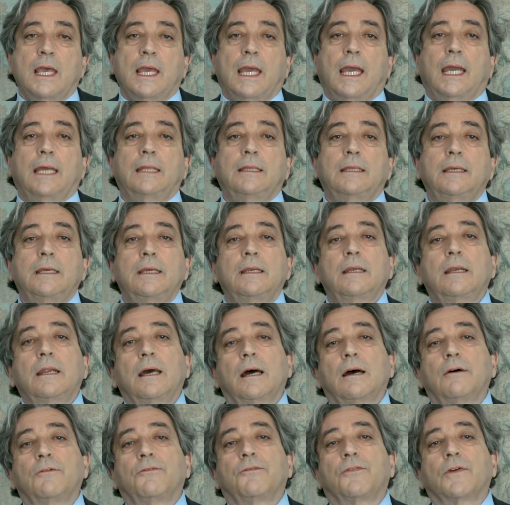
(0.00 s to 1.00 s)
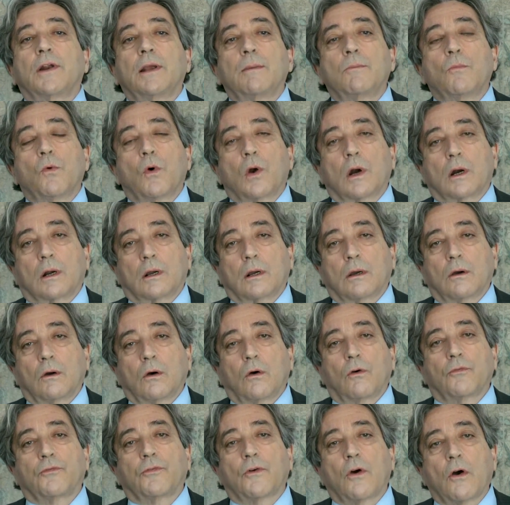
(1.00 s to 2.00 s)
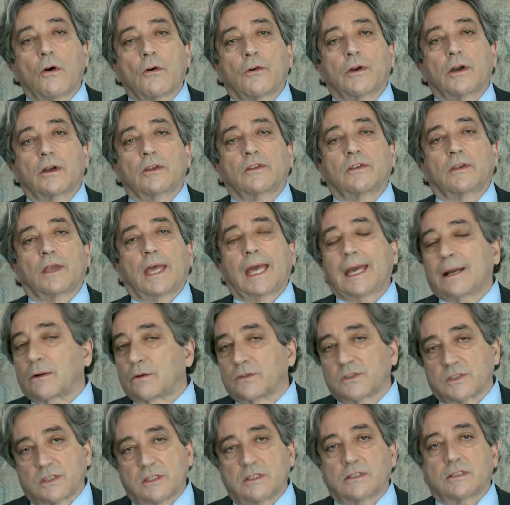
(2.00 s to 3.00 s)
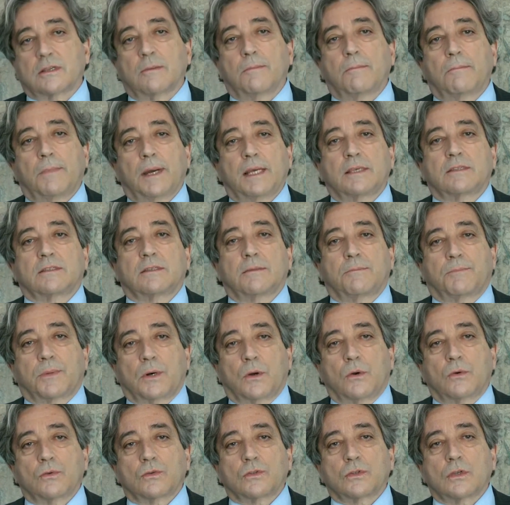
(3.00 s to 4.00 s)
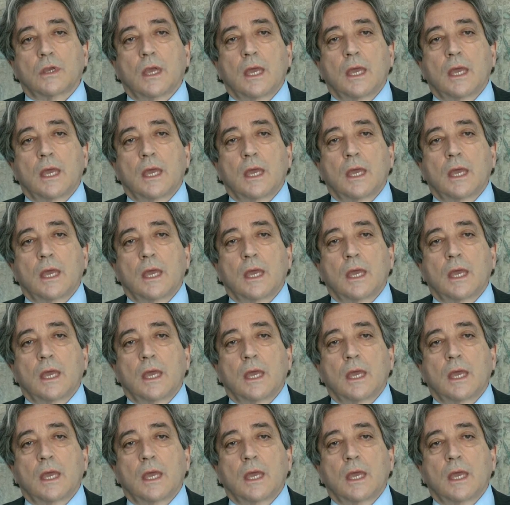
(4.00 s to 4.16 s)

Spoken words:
and in a framework of ecosystem-based approach,